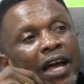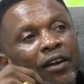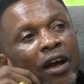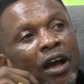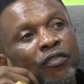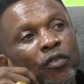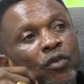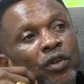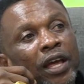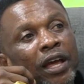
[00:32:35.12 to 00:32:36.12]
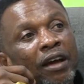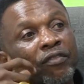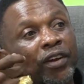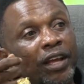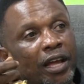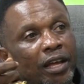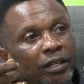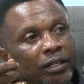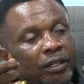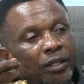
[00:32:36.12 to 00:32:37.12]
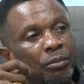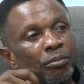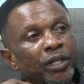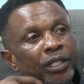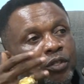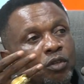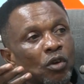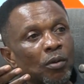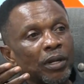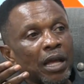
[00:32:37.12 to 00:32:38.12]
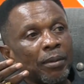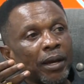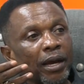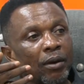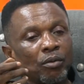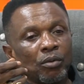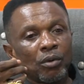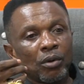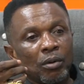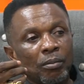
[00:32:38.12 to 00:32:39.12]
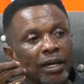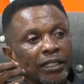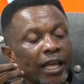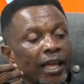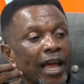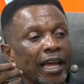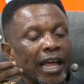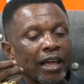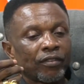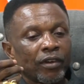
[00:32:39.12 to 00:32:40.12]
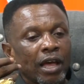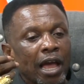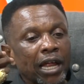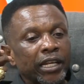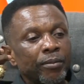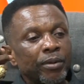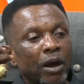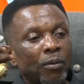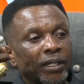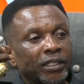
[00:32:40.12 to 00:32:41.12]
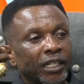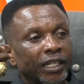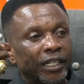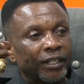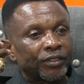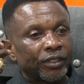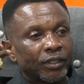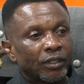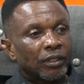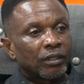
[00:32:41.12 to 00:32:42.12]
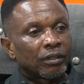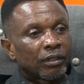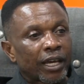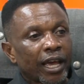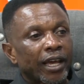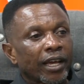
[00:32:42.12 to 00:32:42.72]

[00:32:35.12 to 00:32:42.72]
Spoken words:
no afro no ye Africa beat ni no mdi abeka ho but a high life ade bi a obete clips ke